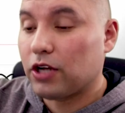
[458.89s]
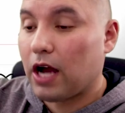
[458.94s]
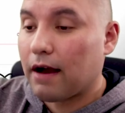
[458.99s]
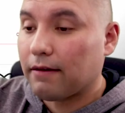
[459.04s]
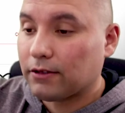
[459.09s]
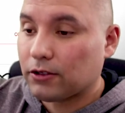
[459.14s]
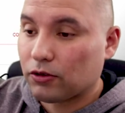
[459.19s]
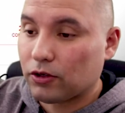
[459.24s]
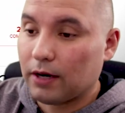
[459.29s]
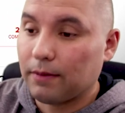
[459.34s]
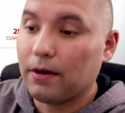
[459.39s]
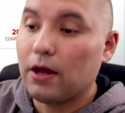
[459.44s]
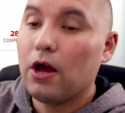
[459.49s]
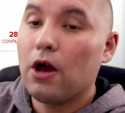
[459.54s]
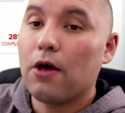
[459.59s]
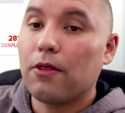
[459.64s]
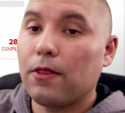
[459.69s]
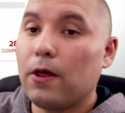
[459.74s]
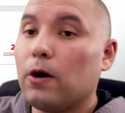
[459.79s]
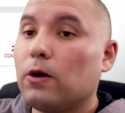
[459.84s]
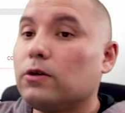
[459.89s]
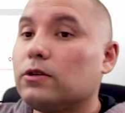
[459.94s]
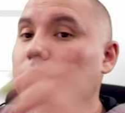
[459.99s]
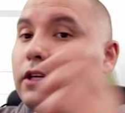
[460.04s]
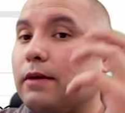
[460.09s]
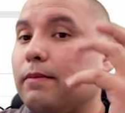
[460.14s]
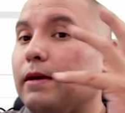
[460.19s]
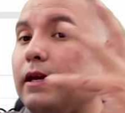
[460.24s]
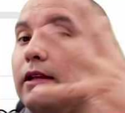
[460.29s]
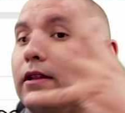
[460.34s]
JavaScript,
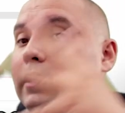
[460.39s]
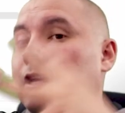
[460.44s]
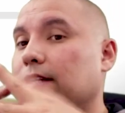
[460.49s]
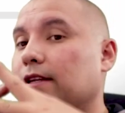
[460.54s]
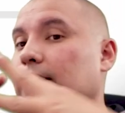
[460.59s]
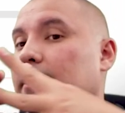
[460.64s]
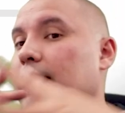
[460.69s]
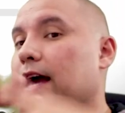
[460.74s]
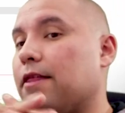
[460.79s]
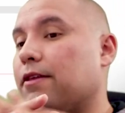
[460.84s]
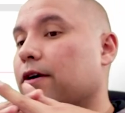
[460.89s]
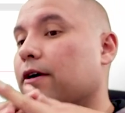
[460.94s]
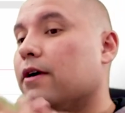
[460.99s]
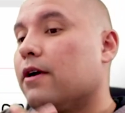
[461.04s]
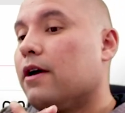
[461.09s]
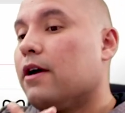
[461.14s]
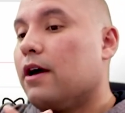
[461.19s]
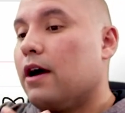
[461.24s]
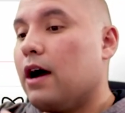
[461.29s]
those can be linked together.